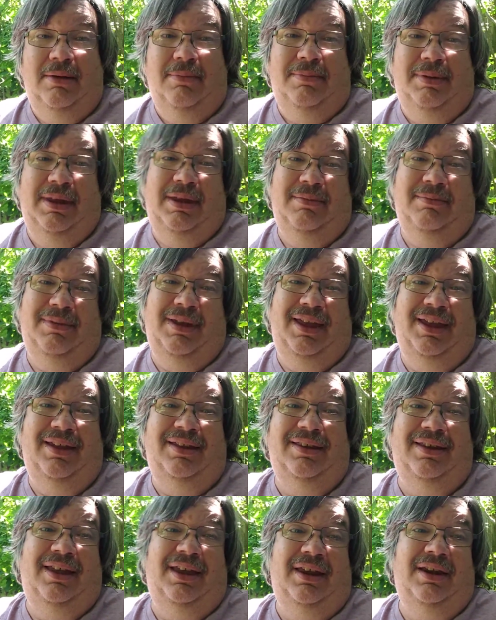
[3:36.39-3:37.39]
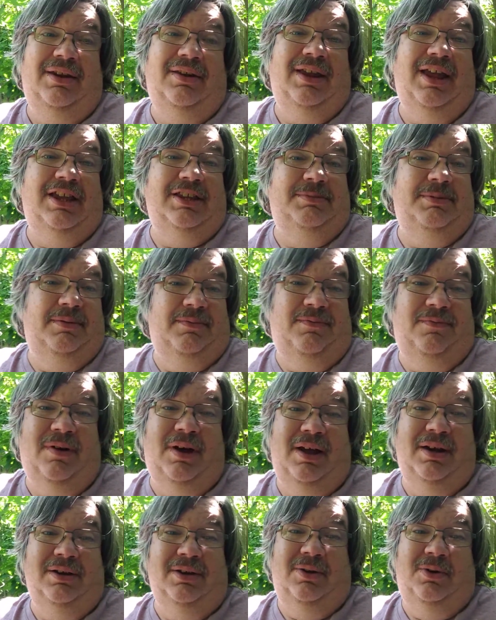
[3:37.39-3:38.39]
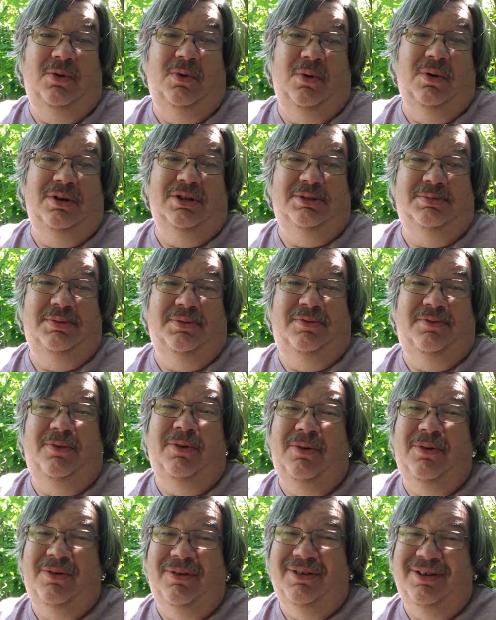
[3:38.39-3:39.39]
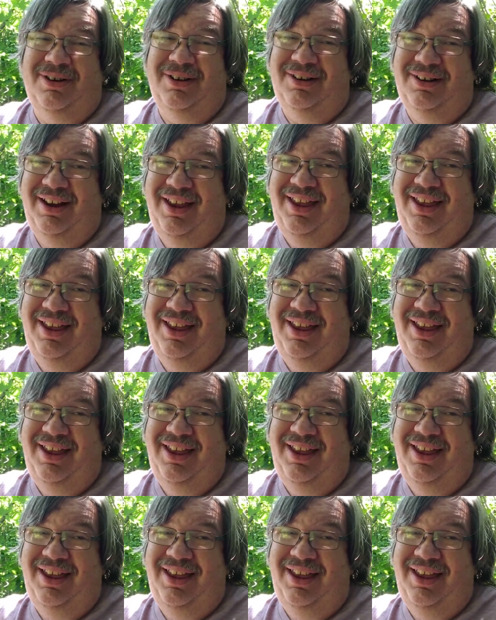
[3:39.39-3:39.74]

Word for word: being mandated has been fought in courts before,